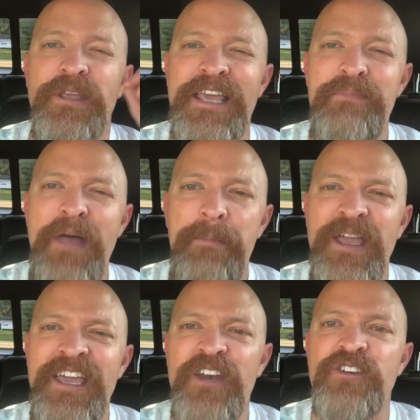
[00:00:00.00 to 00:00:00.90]
Keep that
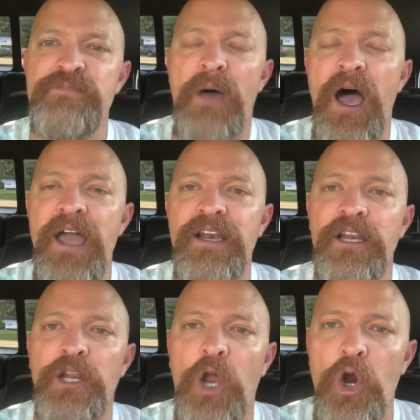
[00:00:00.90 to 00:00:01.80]
beginner's mind.
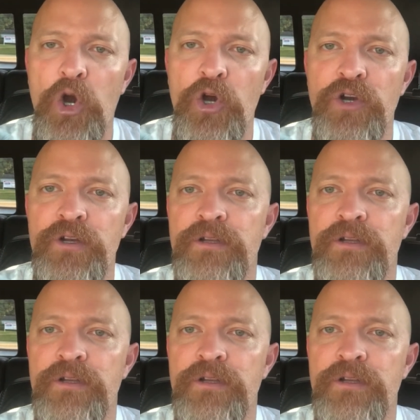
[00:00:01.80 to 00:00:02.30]
Learn,